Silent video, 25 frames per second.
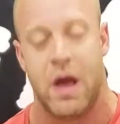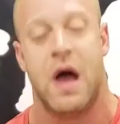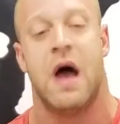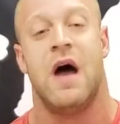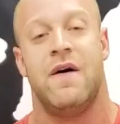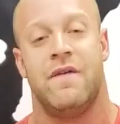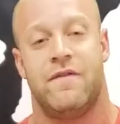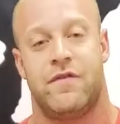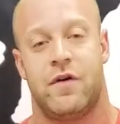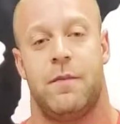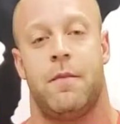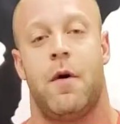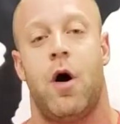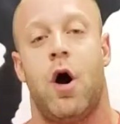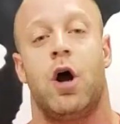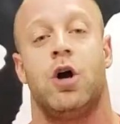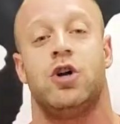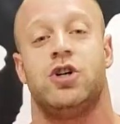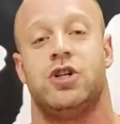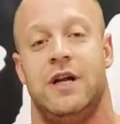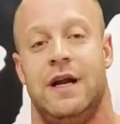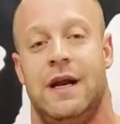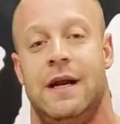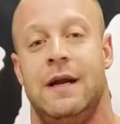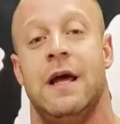from
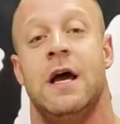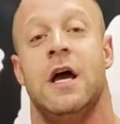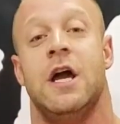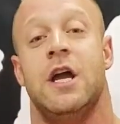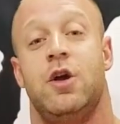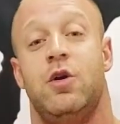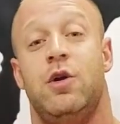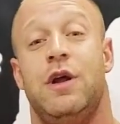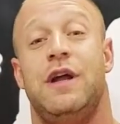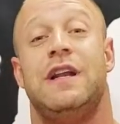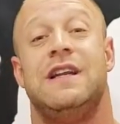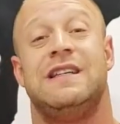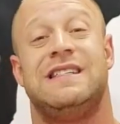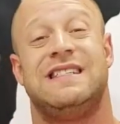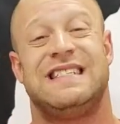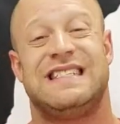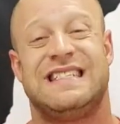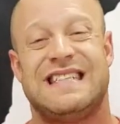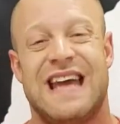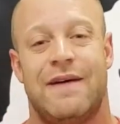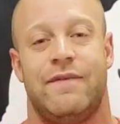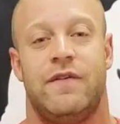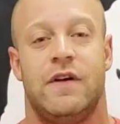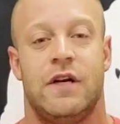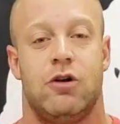arginine, you needed
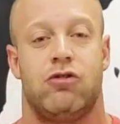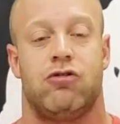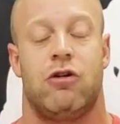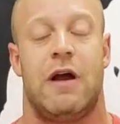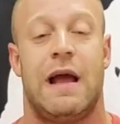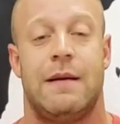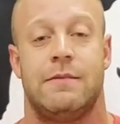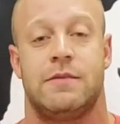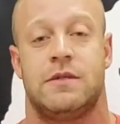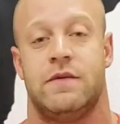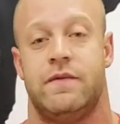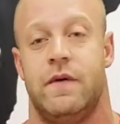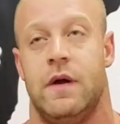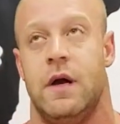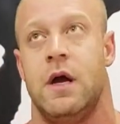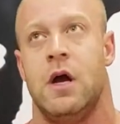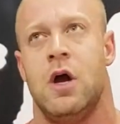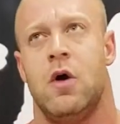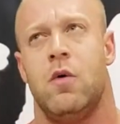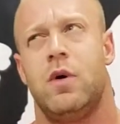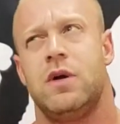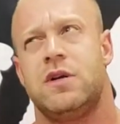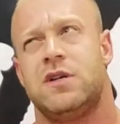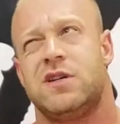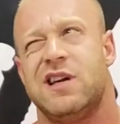7 grams of it,
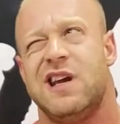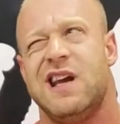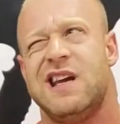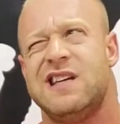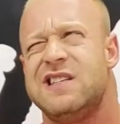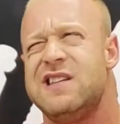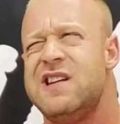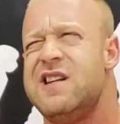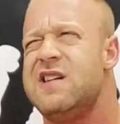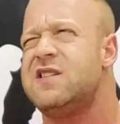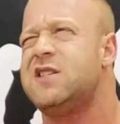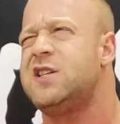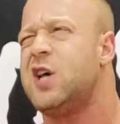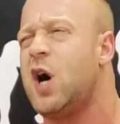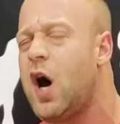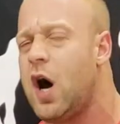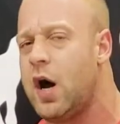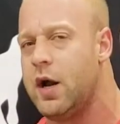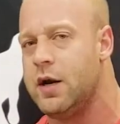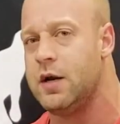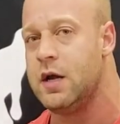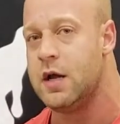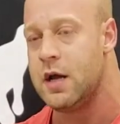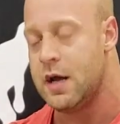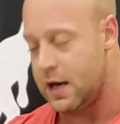which isn't a
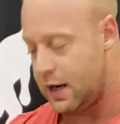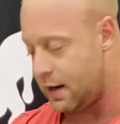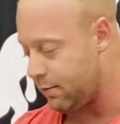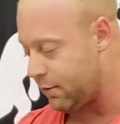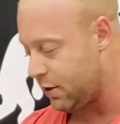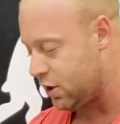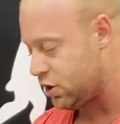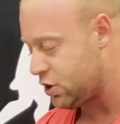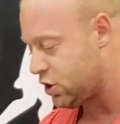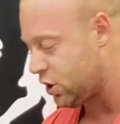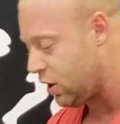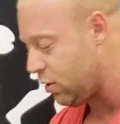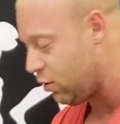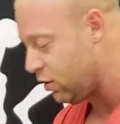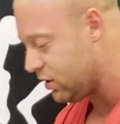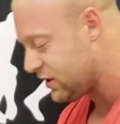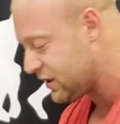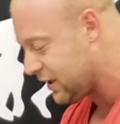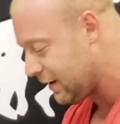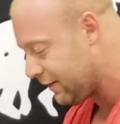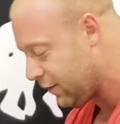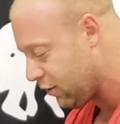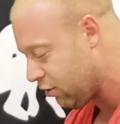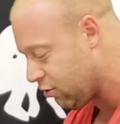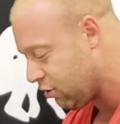ton. And I'm going to show you what
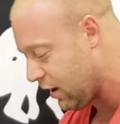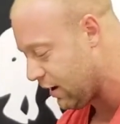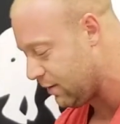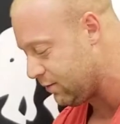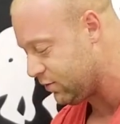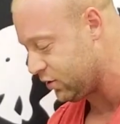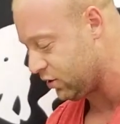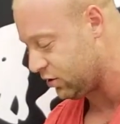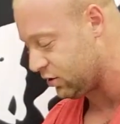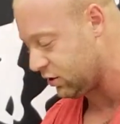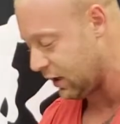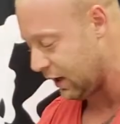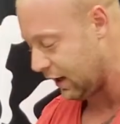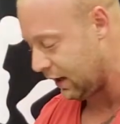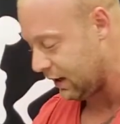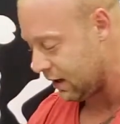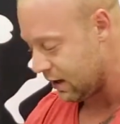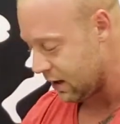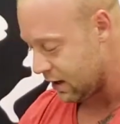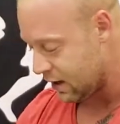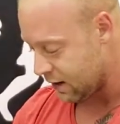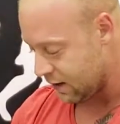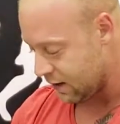7 grams looks like.